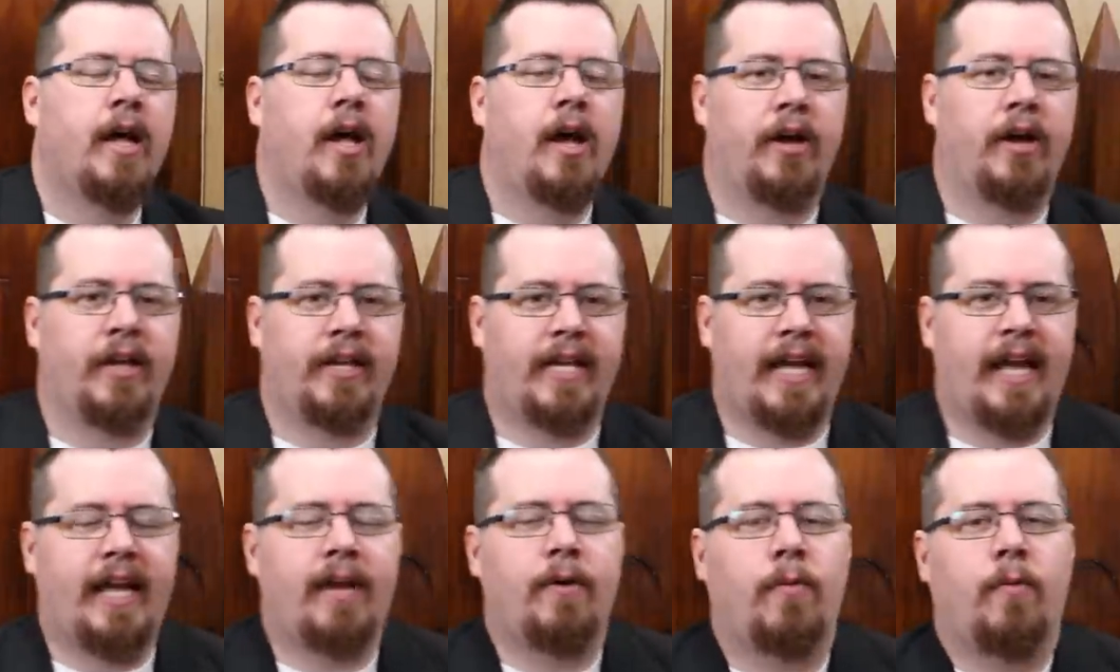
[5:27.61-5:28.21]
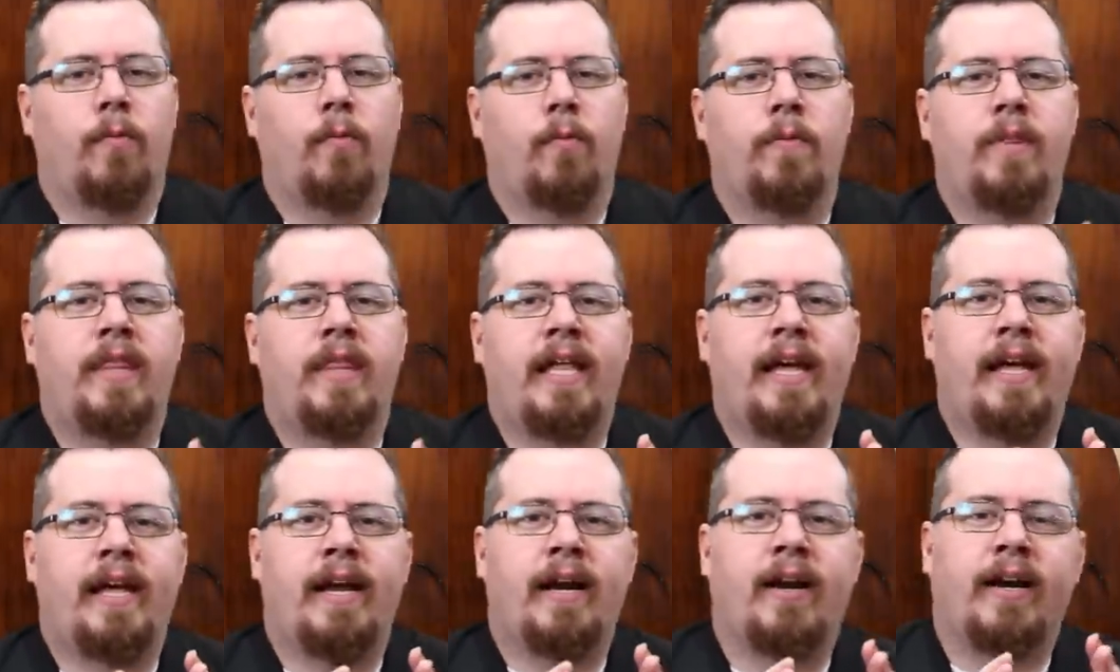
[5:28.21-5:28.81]
Okay,
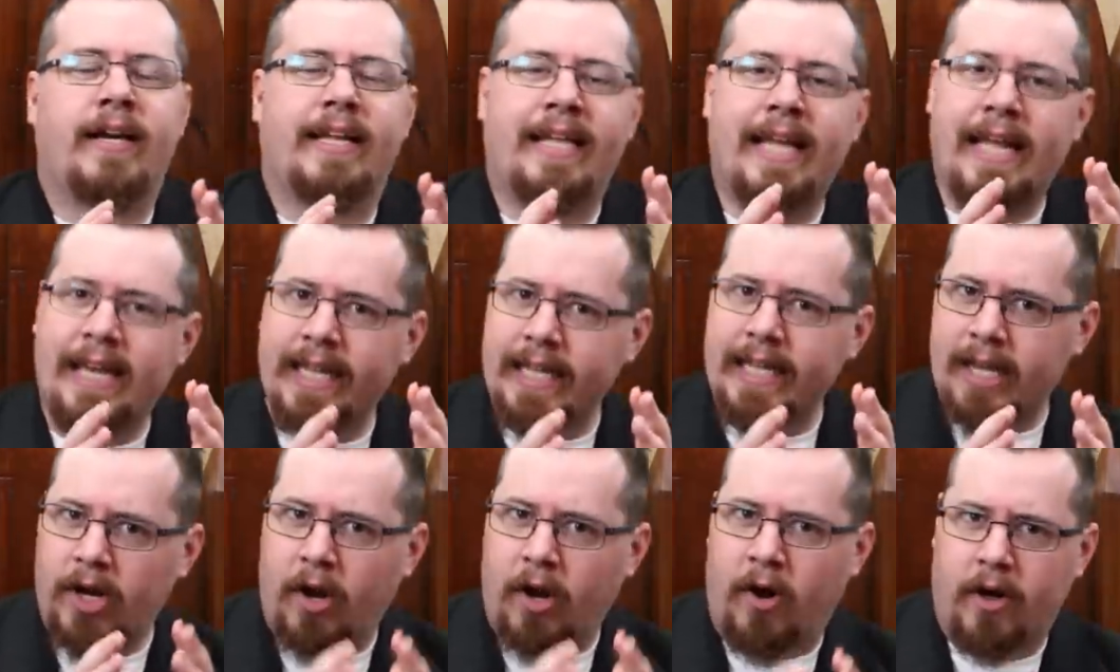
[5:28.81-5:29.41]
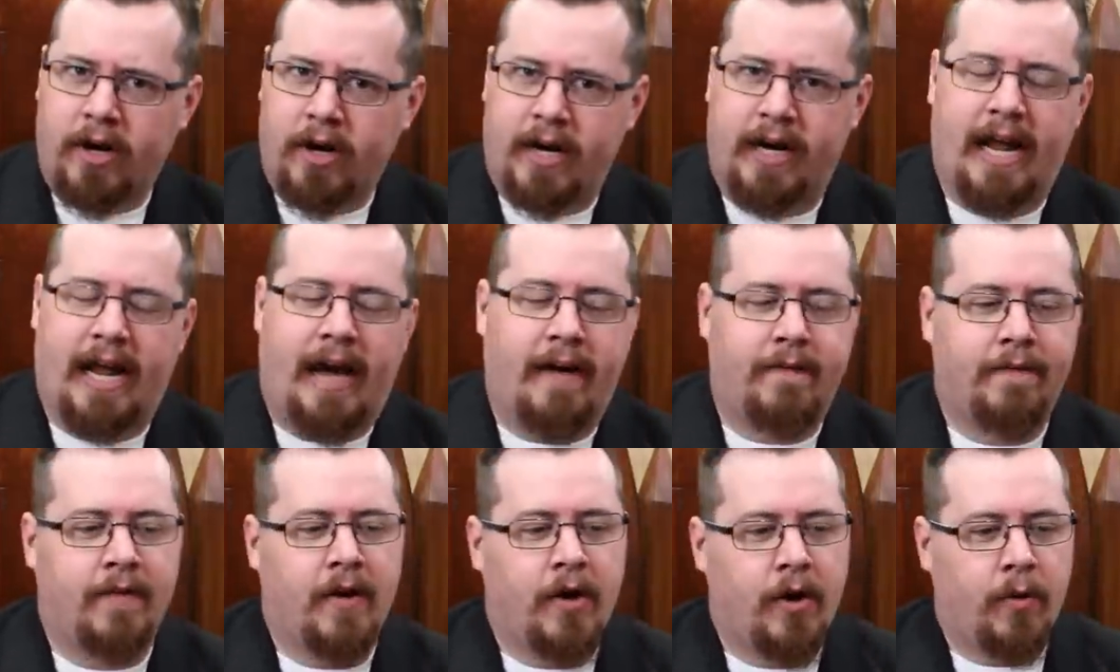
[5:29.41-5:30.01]
they're getting it hot
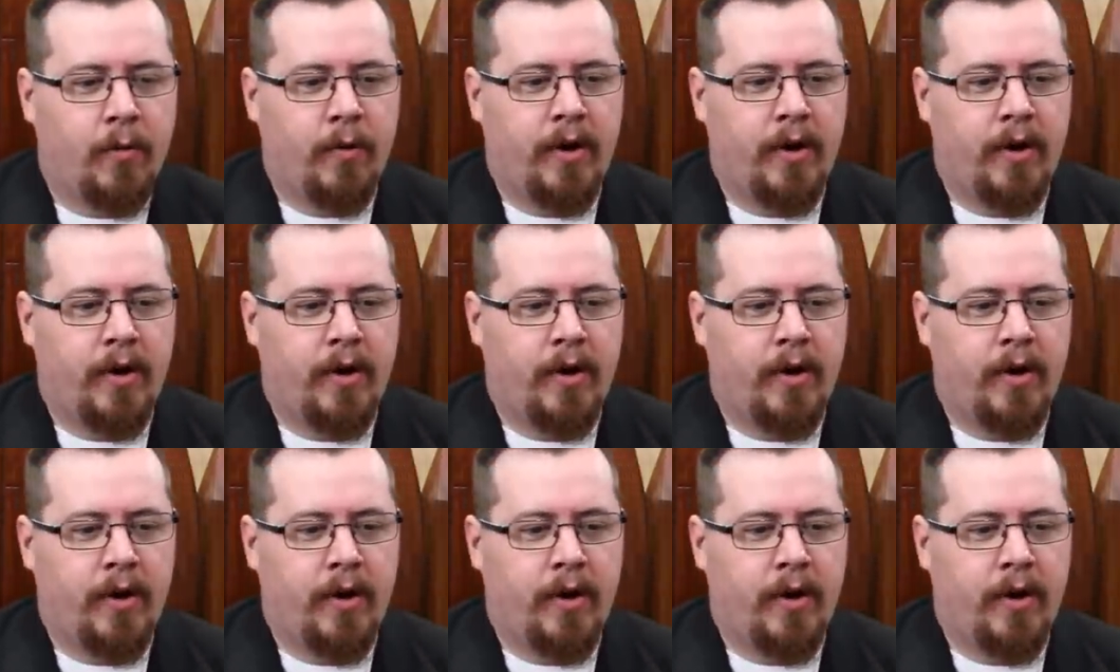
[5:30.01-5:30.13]
enough